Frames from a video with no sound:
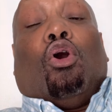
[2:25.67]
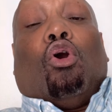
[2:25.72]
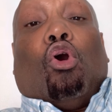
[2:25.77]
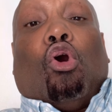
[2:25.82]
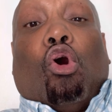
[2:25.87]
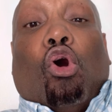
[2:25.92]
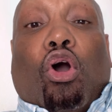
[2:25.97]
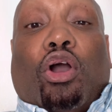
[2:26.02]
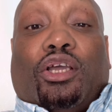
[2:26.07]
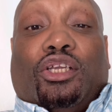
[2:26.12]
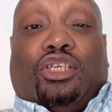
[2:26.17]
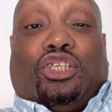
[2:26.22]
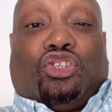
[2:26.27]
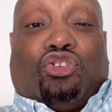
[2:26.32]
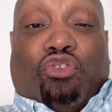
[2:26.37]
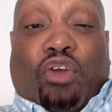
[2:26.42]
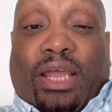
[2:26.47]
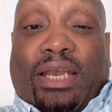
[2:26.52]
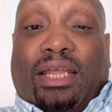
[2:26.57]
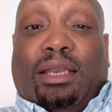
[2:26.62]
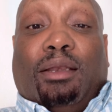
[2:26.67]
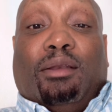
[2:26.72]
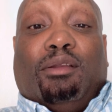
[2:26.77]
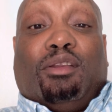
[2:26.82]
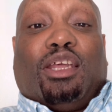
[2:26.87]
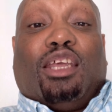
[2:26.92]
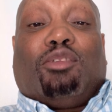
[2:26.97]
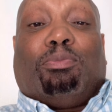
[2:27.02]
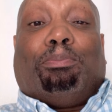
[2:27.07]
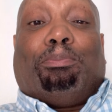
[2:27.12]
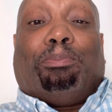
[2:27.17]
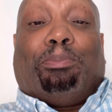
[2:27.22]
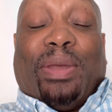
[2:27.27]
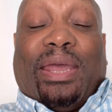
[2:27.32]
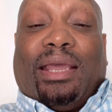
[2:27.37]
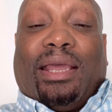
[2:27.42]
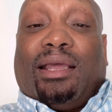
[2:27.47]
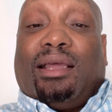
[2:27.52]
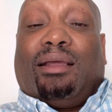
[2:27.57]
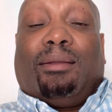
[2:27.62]
orchestrated this
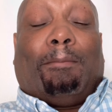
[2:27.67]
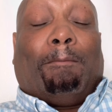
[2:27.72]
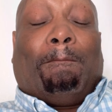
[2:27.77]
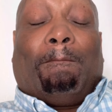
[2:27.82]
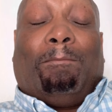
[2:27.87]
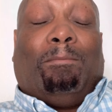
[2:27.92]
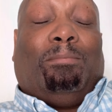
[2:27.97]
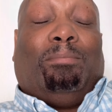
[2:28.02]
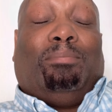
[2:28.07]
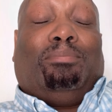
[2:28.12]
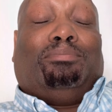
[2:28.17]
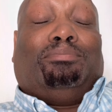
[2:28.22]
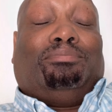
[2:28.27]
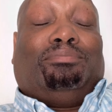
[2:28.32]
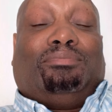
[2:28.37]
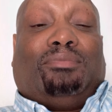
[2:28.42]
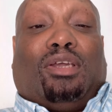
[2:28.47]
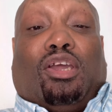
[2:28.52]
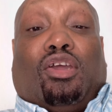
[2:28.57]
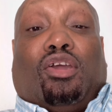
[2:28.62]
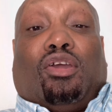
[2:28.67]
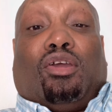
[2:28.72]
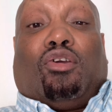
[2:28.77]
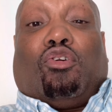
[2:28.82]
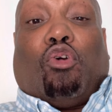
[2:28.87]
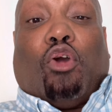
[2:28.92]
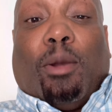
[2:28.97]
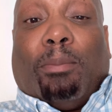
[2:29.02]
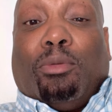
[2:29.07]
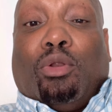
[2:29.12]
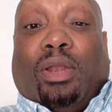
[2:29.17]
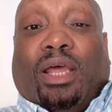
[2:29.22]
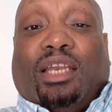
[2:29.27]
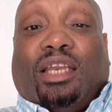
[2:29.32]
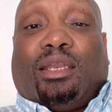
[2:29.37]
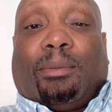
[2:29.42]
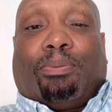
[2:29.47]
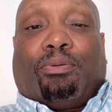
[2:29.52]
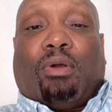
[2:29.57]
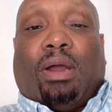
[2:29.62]
big criminal
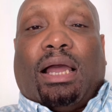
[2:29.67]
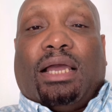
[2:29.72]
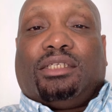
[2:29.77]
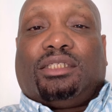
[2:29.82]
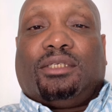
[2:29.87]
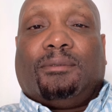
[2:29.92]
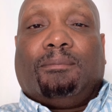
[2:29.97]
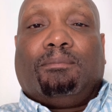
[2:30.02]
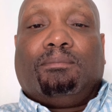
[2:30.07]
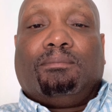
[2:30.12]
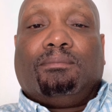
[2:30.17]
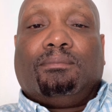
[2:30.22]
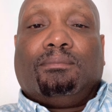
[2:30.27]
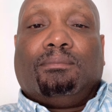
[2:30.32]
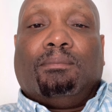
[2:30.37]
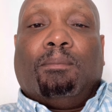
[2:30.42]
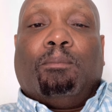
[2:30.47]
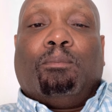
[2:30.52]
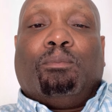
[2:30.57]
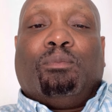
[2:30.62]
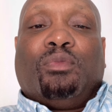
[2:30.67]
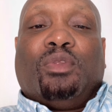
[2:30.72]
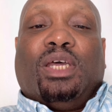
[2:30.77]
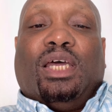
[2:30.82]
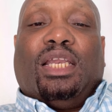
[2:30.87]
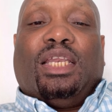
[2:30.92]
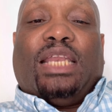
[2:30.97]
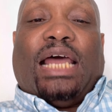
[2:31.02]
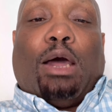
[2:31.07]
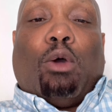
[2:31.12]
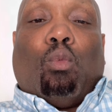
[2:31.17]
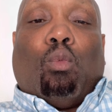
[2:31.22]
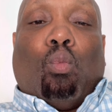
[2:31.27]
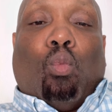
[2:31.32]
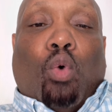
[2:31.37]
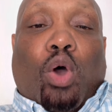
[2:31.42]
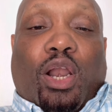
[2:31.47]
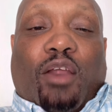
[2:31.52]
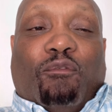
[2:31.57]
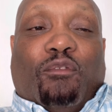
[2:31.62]
enterprise, not
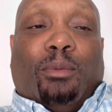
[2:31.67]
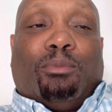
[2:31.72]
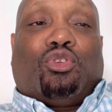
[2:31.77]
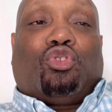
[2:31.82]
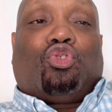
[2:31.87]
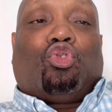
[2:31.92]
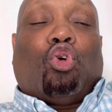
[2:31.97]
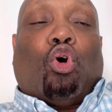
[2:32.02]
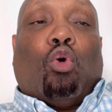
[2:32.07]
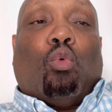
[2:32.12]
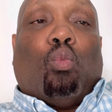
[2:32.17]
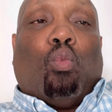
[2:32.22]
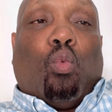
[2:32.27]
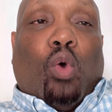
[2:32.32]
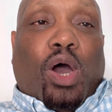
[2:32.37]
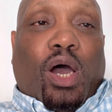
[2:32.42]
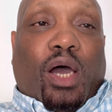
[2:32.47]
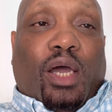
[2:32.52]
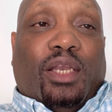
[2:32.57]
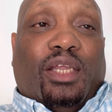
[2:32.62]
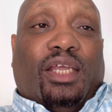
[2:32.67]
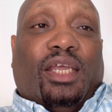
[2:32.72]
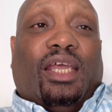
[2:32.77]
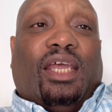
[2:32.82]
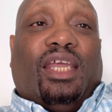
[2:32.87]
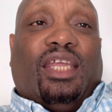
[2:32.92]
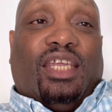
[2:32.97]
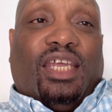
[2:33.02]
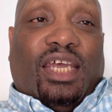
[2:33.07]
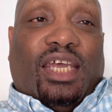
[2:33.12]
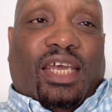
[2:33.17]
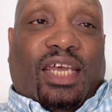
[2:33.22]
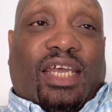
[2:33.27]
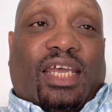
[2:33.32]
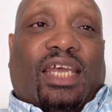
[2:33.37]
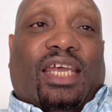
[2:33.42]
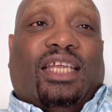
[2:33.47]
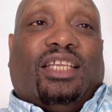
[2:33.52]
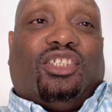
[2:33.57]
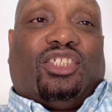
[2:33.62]
one of them saw 1 year
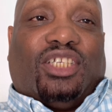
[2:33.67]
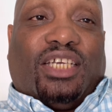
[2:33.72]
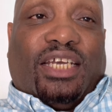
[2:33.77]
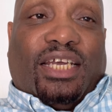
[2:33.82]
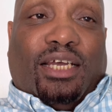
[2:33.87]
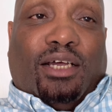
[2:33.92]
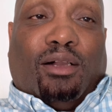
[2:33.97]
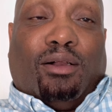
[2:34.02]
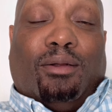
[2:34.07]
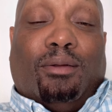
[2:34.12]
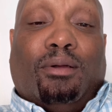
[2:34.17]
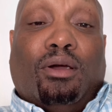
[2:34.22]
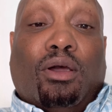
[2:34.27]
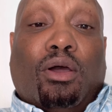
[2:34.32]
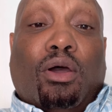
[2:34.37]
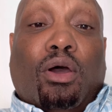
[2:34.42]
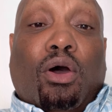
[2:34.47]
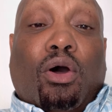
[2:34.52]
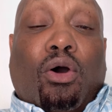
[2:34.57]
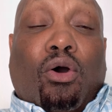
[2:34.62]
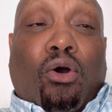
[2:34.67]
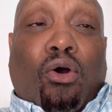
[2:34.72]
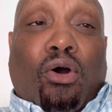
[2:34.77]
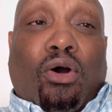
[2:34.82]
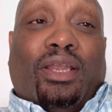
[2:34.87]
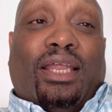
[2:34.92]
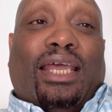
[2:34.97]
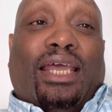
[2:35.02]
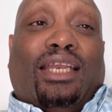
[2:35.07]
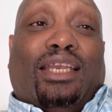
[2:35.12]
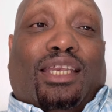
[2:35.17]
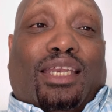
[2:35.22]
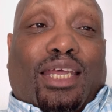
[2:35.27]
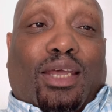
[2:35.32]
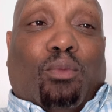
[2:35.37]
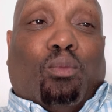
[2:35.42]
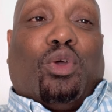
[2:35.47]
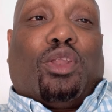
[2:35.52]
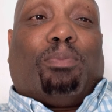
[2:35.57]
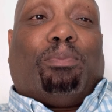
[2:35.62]
in jail. All they
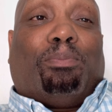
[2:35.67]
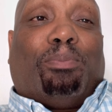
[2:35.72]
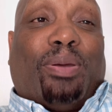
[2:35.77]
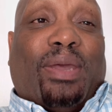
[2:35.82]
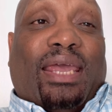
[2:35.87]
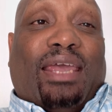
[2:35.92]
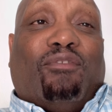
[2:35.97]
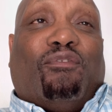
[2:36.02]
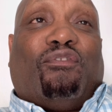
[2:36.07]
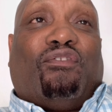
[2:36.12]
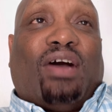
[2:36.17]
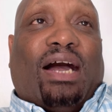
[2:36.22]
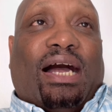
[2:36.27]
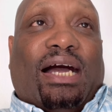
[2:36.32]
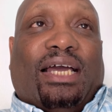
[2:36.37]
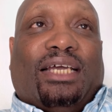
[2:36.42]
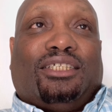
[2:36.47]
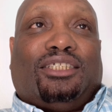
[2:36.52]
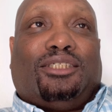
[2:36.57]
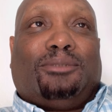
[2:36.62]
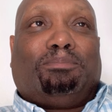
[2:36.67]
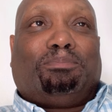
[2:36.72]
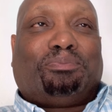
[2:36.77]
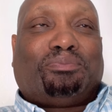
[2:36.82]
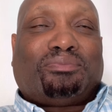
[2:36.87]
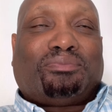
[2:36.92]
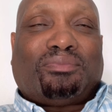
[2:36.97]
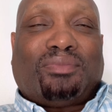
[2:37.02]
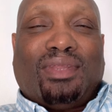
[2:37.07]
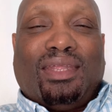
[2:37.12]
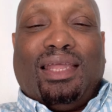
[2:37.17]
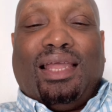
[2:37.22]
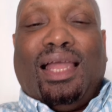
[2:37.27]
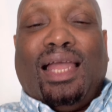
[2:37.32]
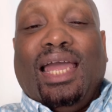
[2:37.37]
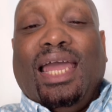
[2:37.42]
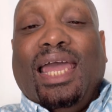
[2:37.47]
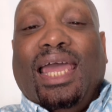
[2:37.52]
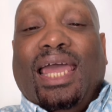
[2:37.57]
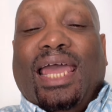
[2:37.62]
did was pay fines.
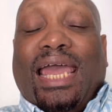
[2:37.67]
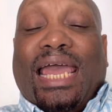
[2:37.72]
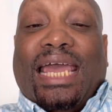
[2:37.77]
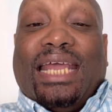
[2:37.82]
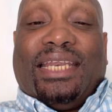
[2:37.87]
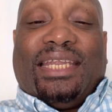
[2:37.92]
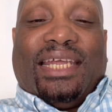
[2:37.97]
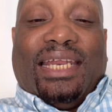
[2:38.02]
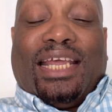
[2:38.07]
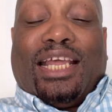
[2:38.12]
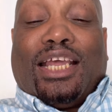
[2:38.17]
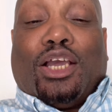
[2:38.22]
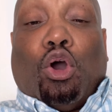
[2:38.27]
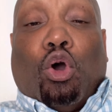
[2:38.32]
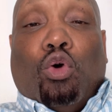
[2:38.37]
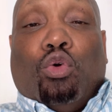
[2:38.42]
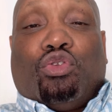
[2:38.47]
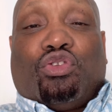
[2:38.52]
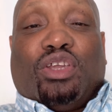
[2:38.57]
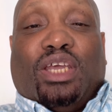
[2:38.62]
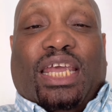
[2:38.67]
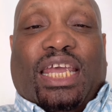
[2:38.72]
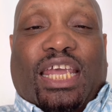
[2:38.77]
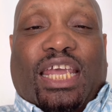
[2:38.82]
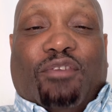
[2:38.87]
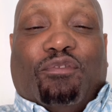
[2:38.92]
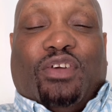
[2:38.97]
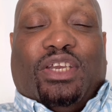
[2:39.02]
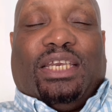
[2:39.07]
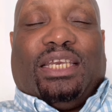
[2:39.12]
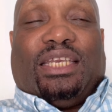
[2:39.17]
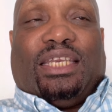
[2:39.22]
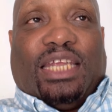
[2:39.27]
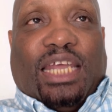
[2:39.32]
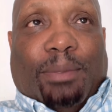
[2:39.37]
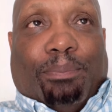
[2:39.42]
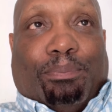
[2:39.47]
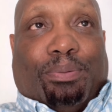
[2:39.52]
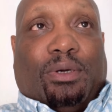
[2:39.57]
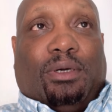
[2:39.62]
And then it goes even
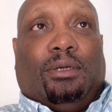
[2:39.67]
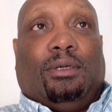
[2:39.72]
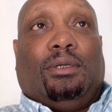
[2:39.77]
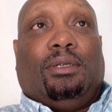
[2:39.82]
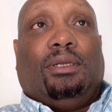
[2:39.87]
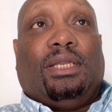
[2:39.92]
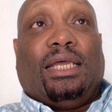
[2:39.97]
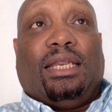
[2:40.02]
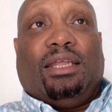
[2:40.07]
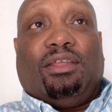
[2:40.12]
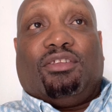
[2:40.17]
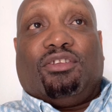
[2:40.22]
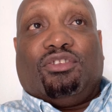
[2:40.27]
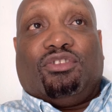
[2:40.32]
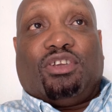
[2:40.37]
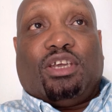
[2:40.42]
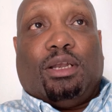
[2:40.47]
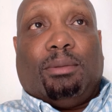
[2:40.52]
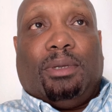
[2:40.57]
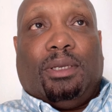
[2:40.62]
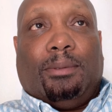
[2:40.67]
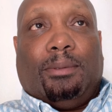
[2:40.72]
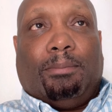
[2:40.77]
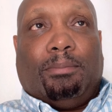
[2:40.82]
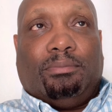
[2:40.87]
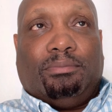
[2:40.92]
deeper, ladies and gentlemen.